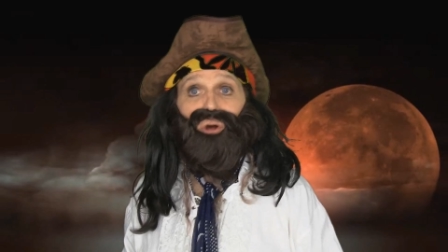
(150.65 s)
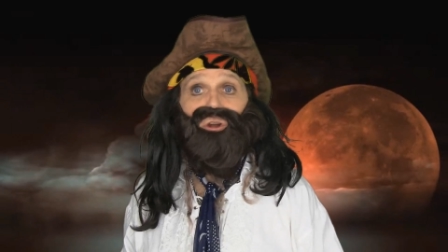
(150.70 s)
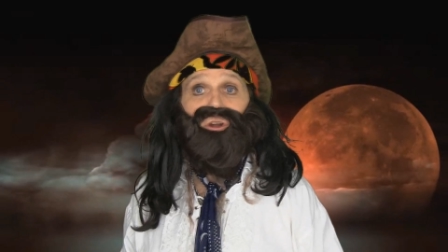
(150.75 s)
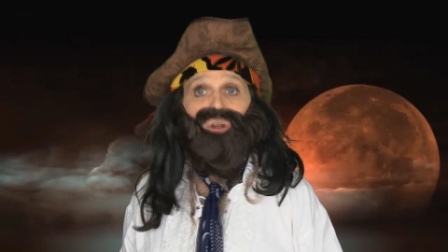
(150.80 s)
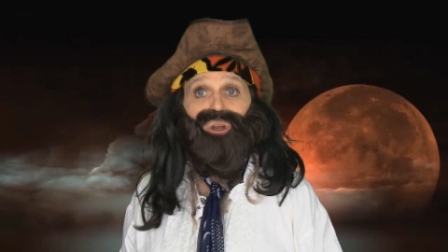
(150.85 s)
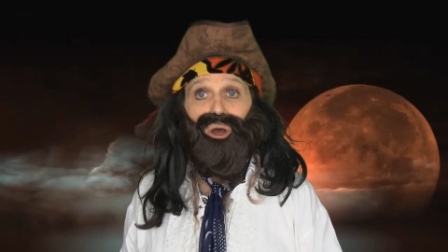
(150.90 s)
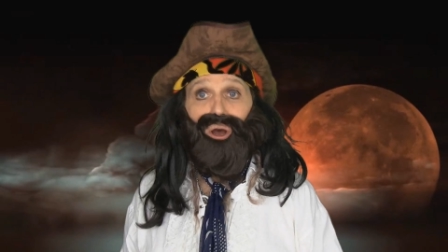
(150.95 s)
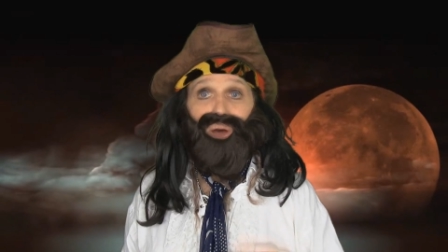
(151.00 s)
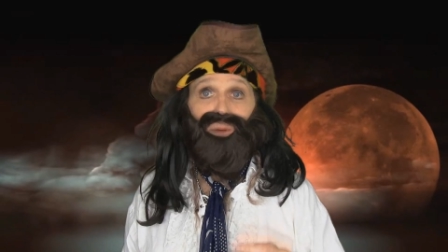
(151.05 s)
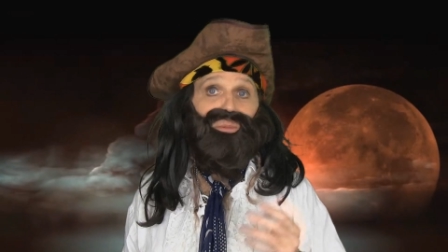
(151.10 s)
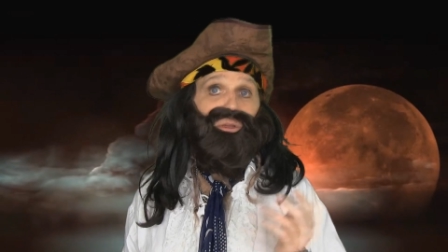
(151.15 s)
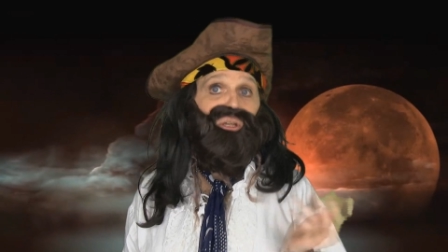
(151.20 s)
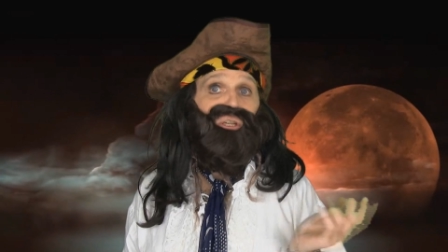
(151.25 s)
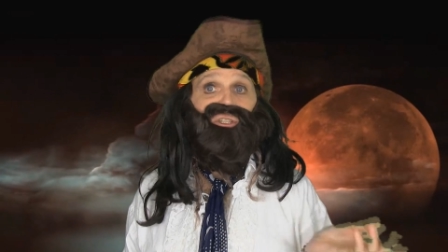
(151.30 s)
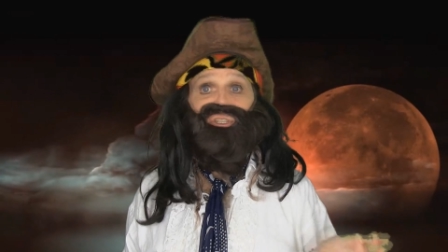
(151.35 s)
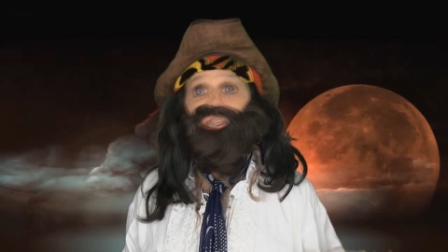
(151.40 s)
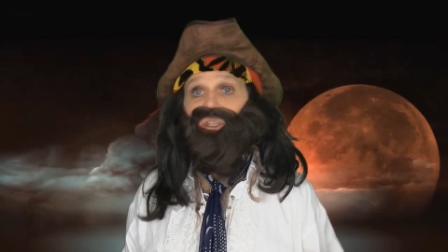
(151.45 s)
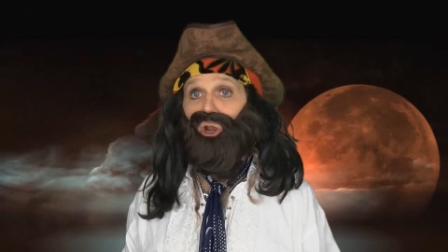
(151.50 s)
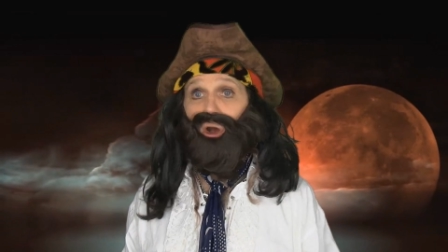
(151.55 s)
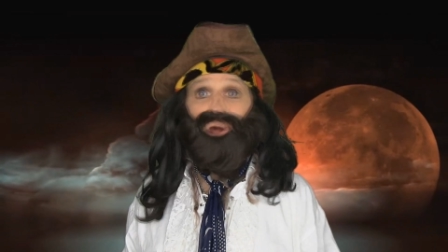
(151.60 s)
Look, I
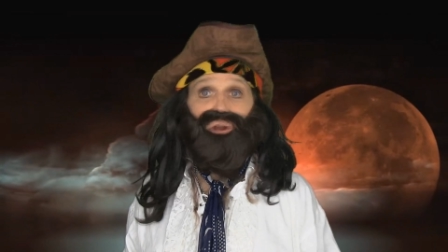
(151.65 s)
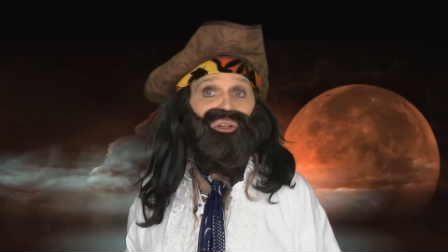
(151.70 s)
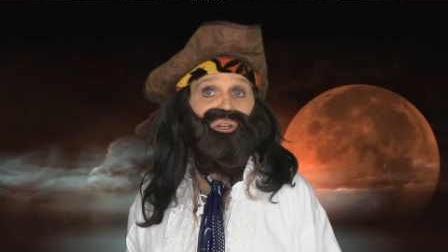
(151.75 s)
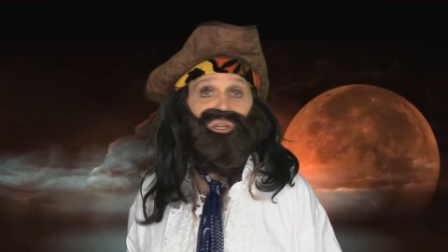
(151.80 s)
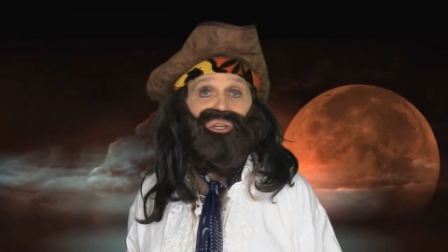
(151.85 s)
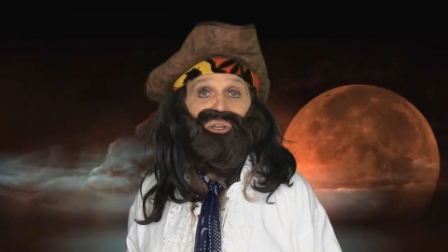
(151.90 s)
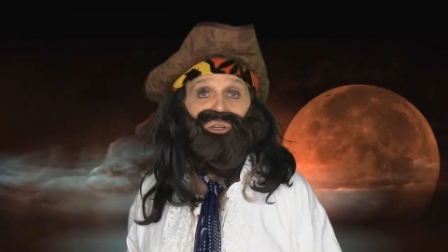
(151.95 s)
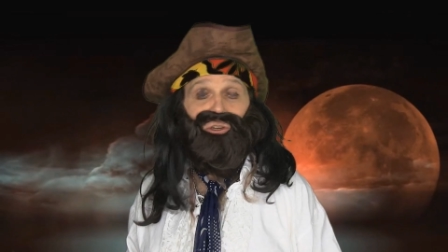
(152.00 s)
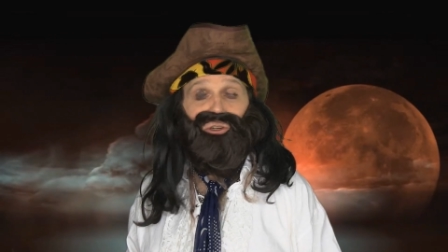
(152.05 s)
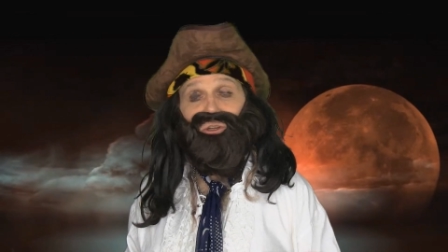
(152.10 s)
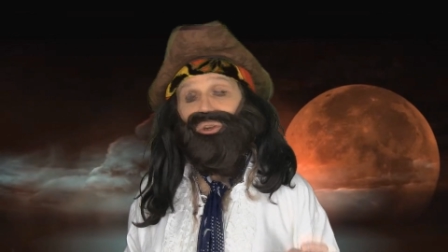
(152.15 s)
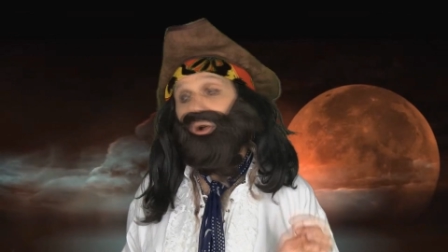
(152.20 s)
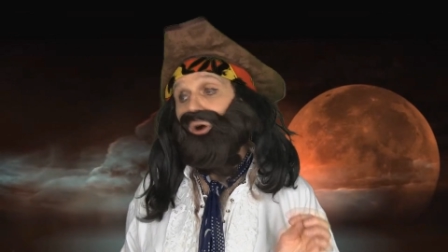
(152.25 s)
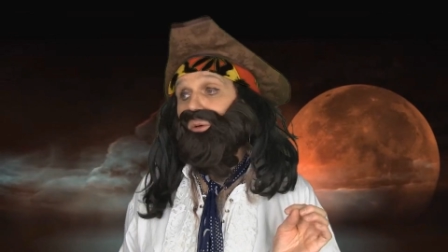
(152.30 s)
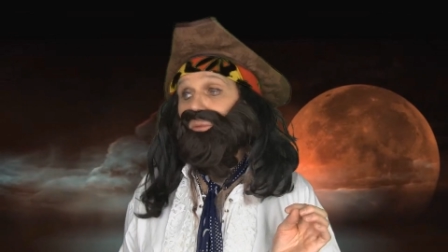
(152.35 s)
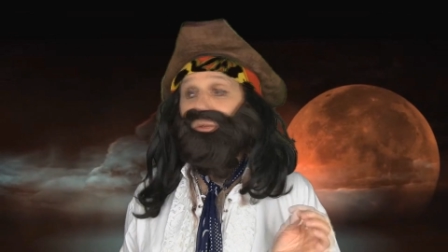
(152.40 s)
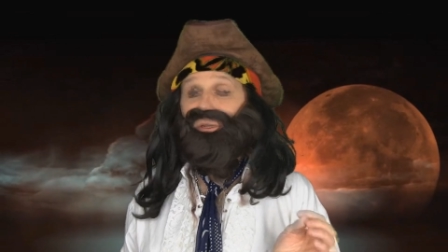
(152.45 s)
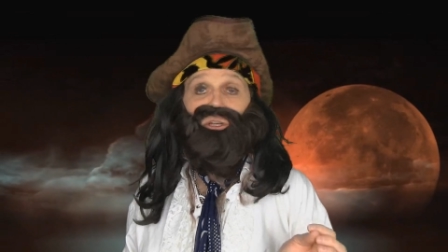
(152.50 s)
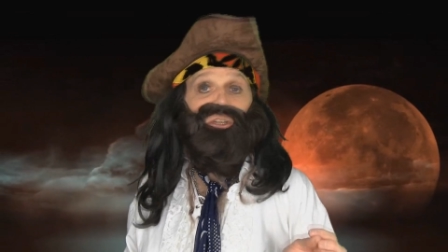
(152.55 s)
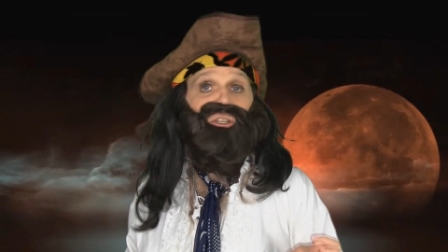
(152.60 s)
mean Johnny, you
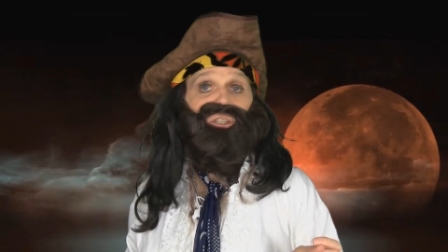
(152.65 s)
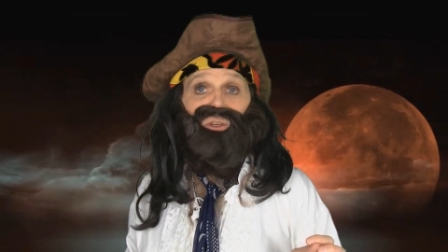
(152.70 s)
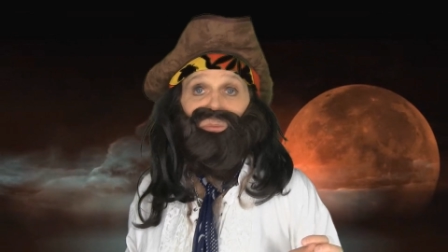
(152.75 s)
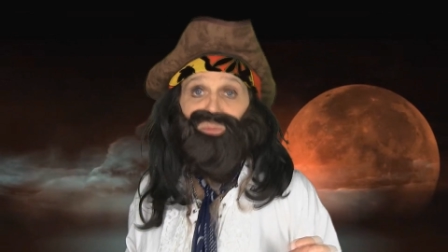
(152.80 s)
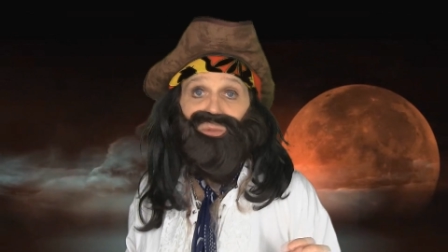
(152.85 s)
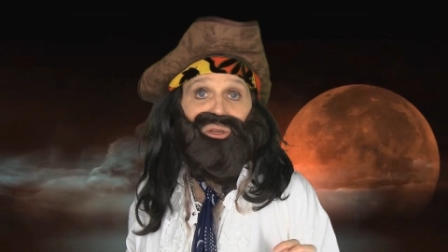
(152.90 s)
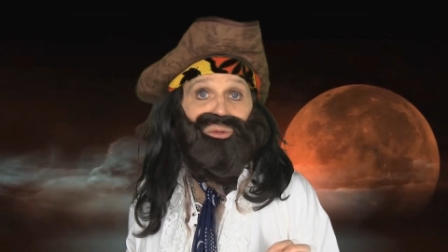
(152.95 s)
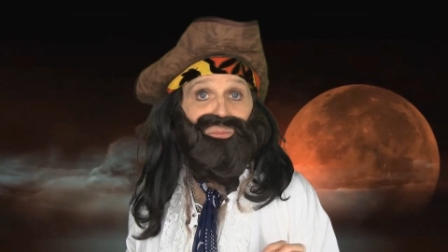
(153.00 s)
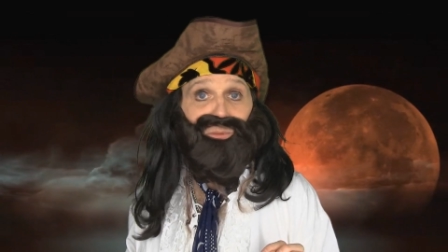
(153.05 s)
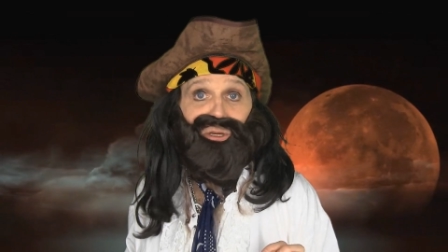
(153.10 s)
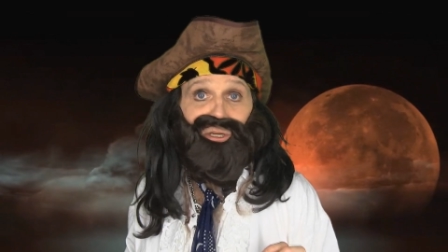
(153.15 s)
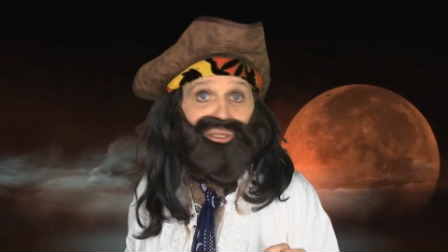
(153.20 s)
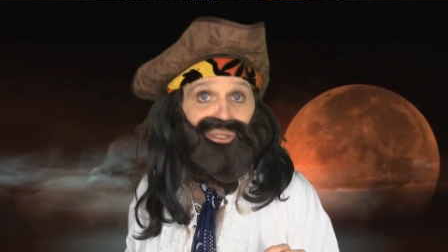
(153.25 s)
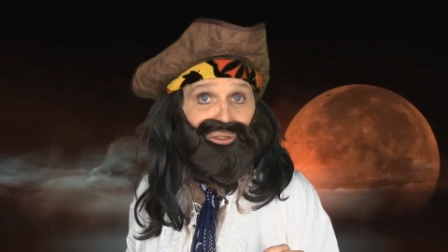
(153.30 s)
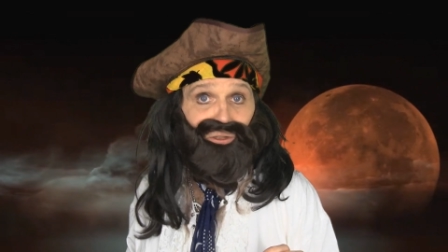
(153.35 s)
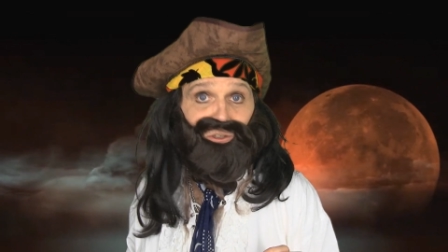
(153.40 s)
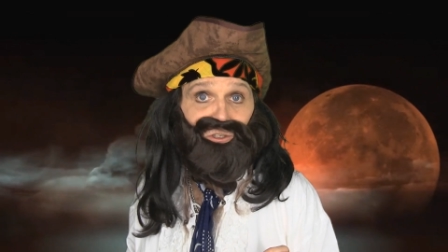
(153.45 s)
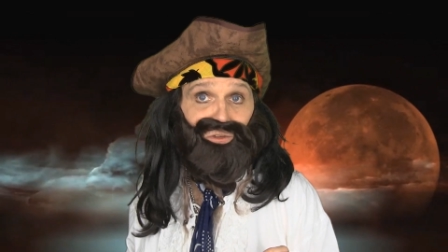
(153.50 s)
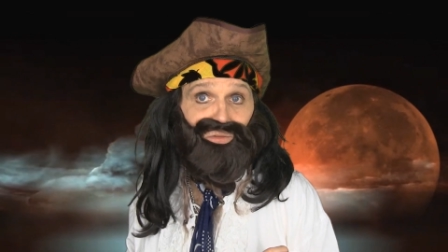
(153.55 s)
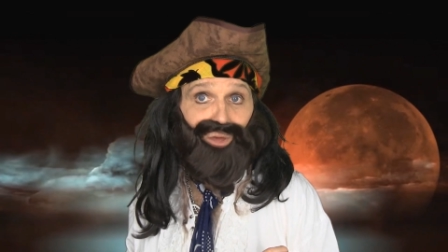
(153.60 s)
know, I mean he's a big
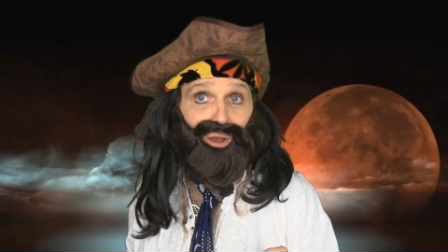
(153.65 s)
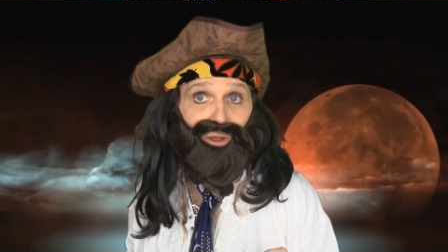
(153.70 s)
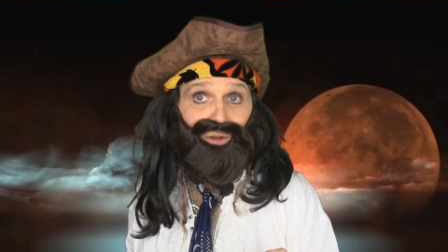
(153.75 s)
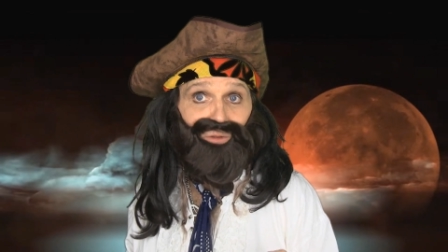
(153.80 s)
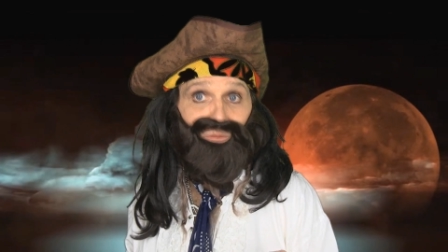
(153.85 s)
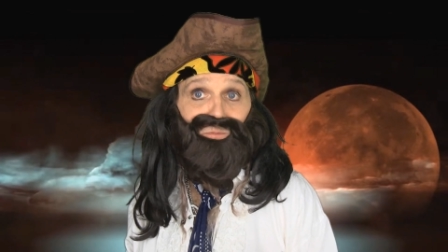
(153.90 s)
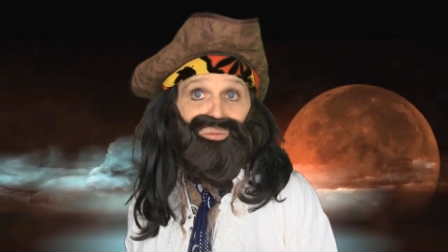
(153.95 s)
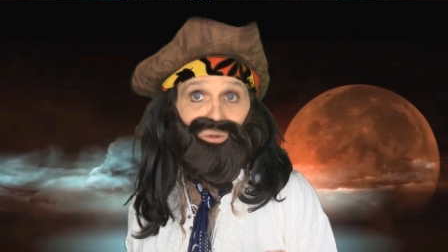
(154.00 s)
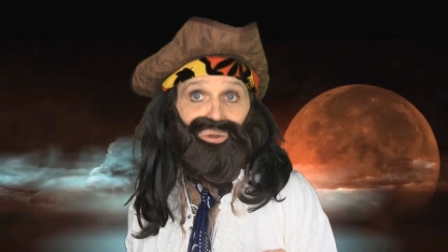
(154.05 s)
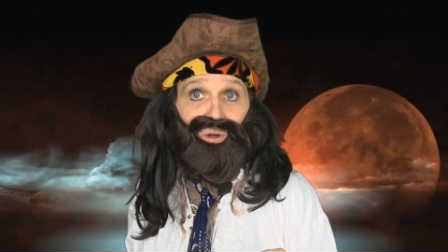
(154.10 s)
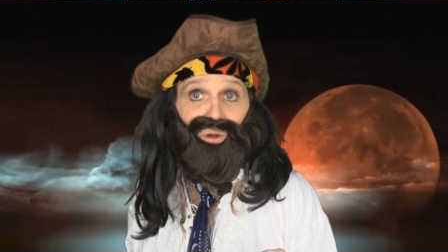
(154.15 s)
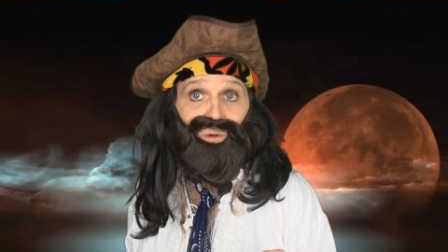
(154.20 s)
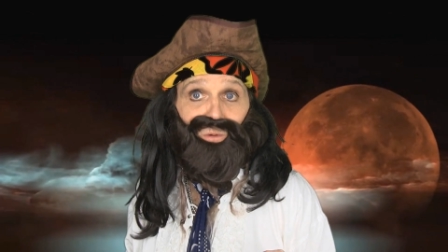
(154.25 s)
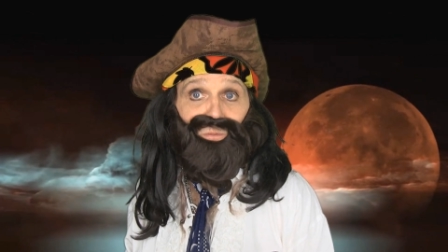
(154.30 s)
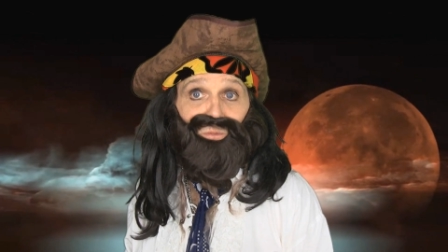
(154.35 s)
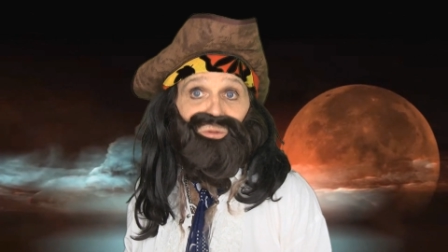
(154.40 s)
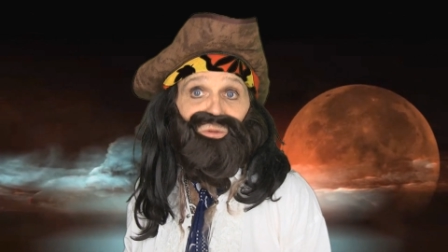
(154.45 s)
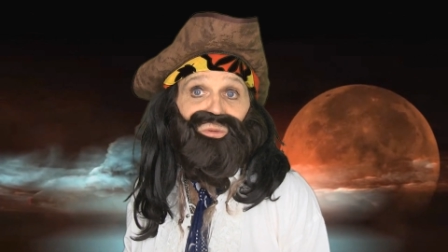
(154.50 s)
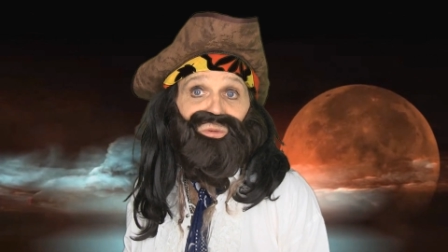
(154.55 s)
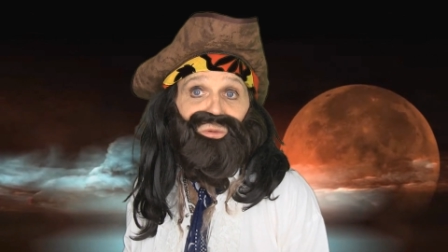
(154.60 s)
Beatles fan, you know.